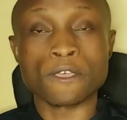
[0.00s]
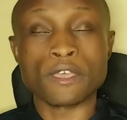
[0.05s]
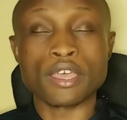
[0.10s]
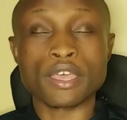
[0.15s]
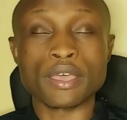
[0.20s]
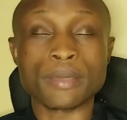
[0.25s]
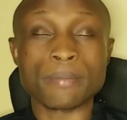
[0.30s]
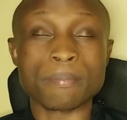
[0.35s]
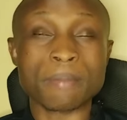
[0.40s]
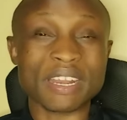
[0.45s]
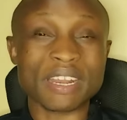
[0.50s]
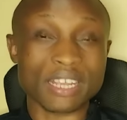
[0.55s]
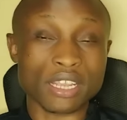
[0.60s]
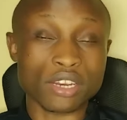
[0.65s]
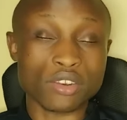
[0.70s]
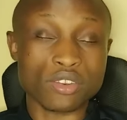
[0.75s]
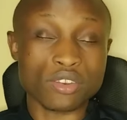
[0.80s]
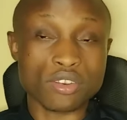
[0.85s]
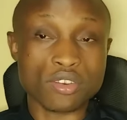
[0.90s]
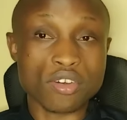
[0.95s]
But I
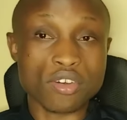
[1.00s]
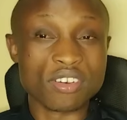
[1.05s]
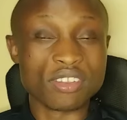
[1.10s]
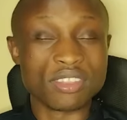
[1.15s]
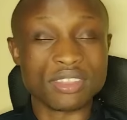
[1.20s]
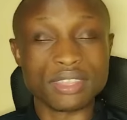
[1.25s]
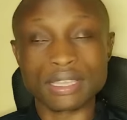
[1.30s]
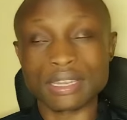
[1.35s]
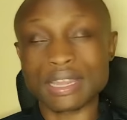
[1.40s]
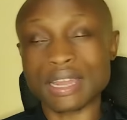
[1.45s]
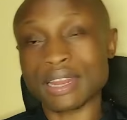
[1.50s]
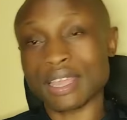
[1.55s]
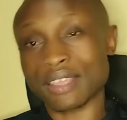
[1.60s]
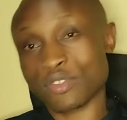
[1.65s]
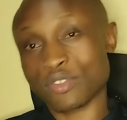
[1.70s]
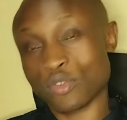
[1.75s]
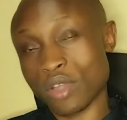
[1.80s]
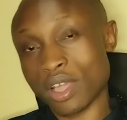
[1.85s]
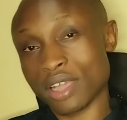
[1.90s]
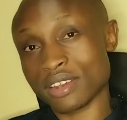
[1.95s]
don't think that
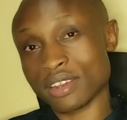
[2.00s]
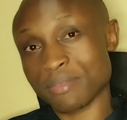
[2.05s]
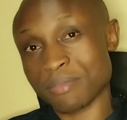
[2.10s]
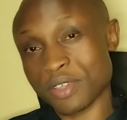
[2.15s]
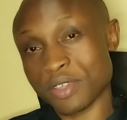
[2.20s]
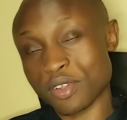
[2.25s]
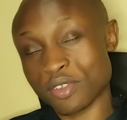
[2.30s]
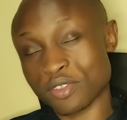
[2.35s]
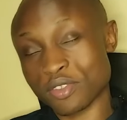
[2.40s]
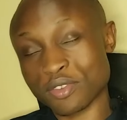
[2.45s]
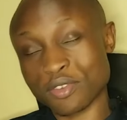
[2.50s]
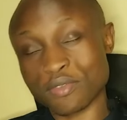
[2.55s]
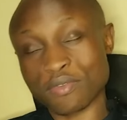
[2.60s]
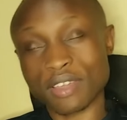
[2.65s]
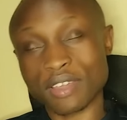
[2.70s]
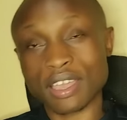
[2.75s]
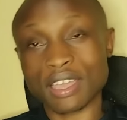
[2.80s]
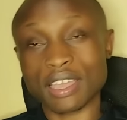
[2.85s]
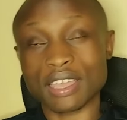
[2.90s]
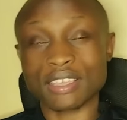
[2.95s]
has worked, because so
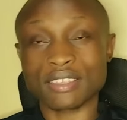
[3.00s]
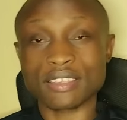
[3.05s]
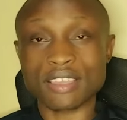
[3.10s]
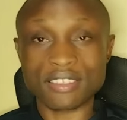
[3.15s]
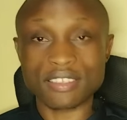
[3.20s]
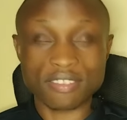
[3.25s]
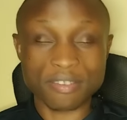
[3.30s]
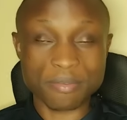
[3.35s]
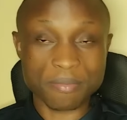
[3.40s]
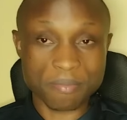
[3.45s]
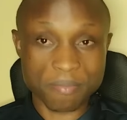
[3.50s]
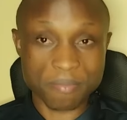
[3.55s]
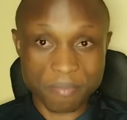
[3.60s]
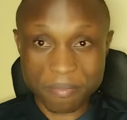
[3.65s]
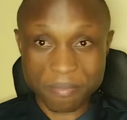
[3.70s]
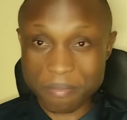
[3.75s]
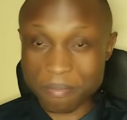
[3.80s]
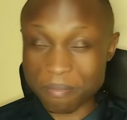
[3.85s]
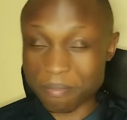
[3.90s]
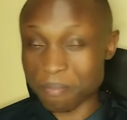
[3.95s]
far I just see
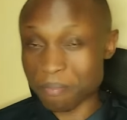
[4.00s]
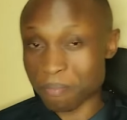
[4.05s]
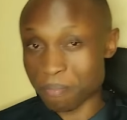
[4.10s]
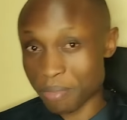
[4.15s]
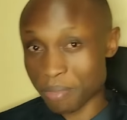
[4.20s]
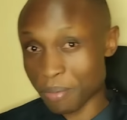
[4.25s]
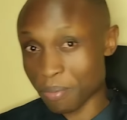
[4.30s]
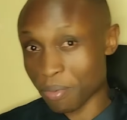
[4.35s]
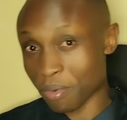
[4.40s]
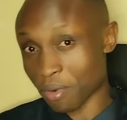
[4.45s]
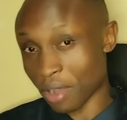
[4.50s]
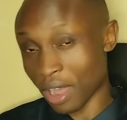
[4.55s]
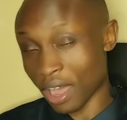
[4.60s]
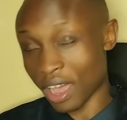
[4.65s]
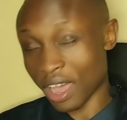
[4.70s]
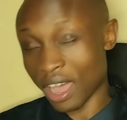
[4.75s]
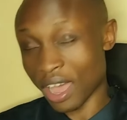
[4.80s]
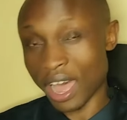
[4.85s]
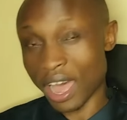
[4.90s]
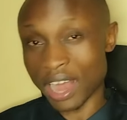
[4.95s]
people
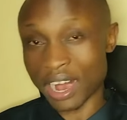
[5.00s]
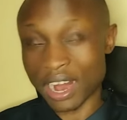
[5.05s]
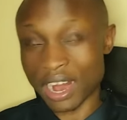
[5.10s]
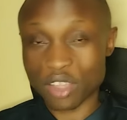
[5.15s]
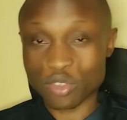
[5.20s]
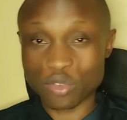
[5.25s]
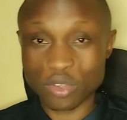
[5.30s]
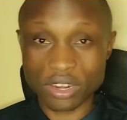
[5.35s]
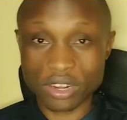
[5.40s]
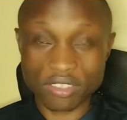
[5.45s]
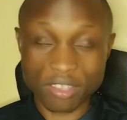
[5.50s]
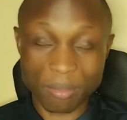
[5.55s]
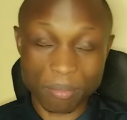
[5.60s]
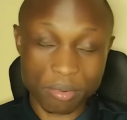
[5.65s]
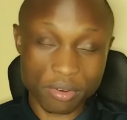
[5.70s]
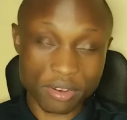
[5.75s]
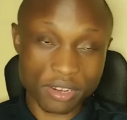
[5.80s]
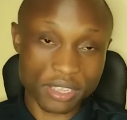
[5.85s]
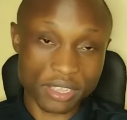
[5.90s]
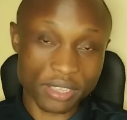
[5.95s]
are actually
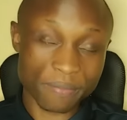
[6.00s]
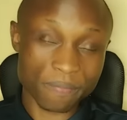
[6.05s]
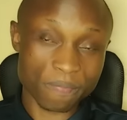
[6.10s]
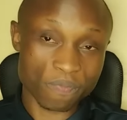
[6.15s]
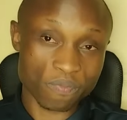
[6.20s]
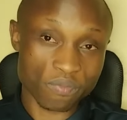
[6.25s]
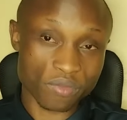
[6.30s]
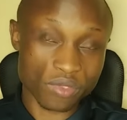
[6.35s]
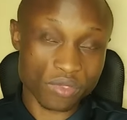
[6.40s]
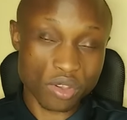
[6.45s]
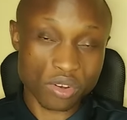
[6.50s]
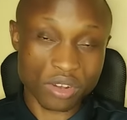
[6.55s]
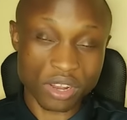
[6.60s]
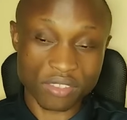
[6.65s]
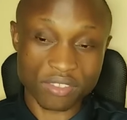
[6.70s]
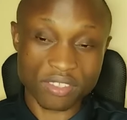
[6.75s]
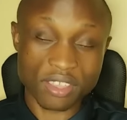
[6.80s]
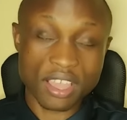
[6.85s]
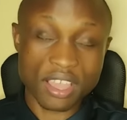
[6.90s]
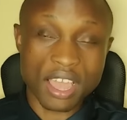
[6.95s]
supporting
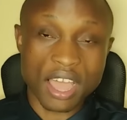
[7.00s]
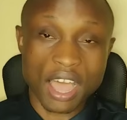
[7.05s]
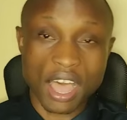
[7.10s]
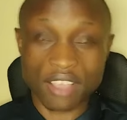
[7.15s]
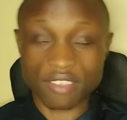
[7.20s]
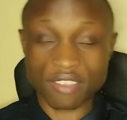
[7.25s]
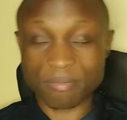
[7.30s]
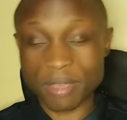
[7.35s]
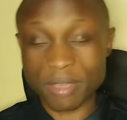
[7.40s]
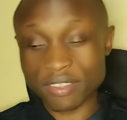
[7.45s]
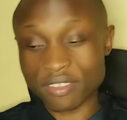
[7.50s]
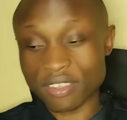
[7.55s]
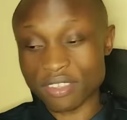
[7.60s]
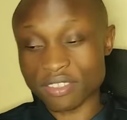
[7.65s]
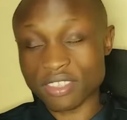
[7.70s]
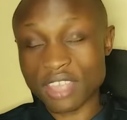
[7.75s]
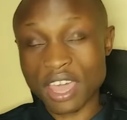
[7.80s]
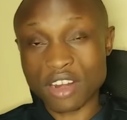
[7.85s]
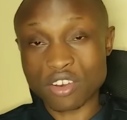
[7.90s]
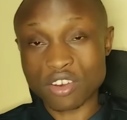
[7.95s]
doctors. As much
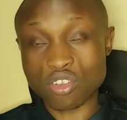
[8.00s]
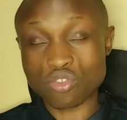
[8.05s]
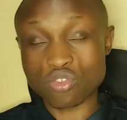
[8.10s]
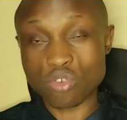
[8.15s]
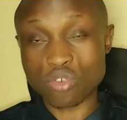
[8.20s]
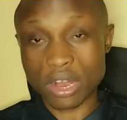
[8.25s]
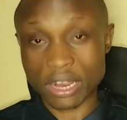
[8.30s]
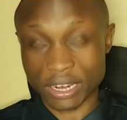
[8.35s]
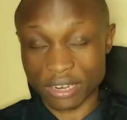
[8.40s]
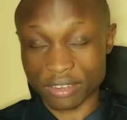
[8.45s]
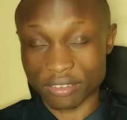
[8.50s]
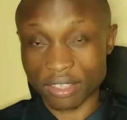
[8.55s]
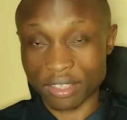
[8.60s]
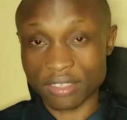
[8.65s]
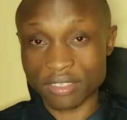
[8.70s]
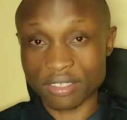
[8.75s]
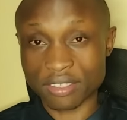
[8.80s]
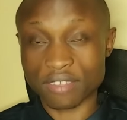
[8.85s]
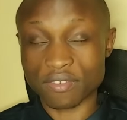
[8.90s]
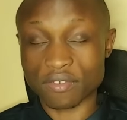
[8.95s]
as there are those who are
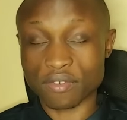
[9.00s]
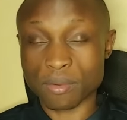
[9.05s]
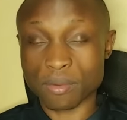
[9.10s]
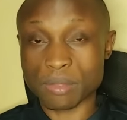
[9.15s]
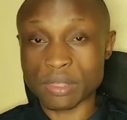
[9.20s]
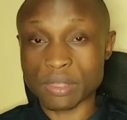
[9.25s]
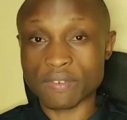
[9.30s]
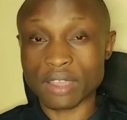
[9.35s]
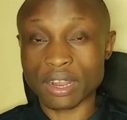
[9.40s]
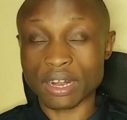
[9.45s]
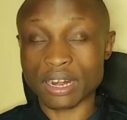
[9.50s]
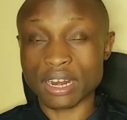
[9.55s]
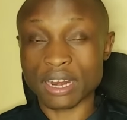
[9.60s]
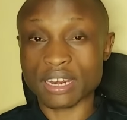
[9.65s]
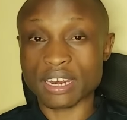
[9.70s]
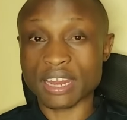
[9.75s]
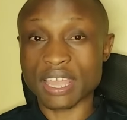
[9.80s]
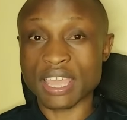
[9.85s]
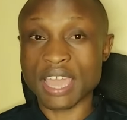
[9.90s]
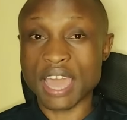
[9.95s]
criticizing from the fact
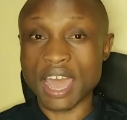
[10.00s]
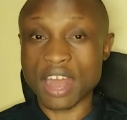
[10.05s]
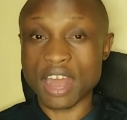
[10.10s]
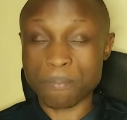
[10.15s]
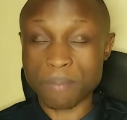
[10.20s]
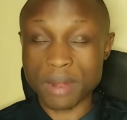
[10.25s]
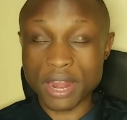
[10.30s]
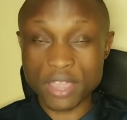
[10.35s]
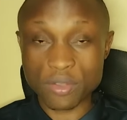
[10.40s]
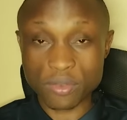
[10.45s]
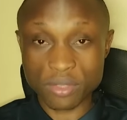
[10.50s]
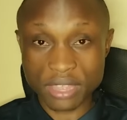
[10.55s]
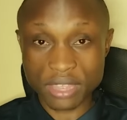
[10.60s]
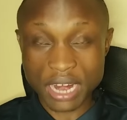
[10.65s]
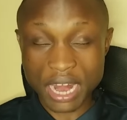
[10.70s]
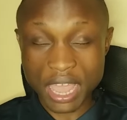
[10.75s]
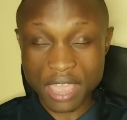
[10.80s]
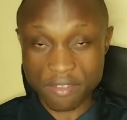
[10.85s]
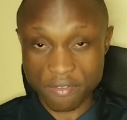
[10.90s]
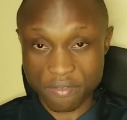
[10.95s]
that they are playing
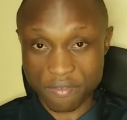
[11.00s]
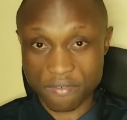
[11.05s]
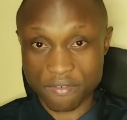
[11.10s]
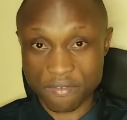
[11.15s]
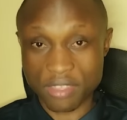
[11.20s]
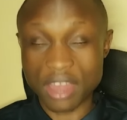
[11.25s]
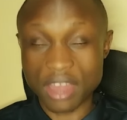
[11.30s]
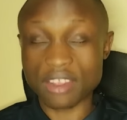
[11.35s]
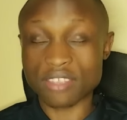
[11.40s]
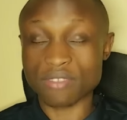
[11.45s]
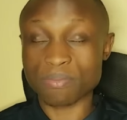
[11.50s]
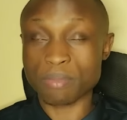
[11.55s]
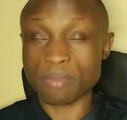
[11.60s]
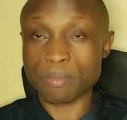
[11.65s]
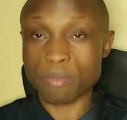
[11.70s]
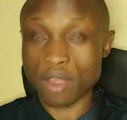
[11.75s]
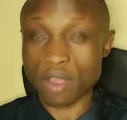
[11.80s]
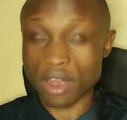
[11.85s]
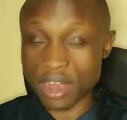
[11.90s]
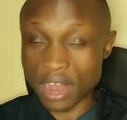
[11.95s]
with life, that is,
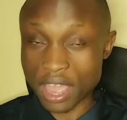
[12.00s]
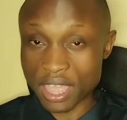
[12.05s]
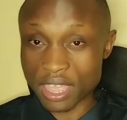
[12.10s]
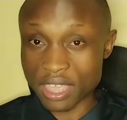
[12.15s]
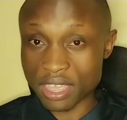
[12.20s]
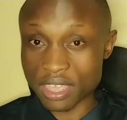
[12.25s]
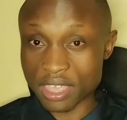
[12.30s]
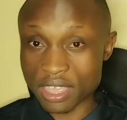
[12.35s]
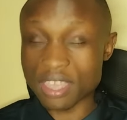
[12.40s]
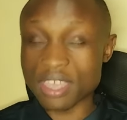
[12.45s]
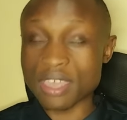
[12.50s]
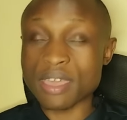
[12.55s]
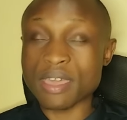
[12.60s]
people are dying,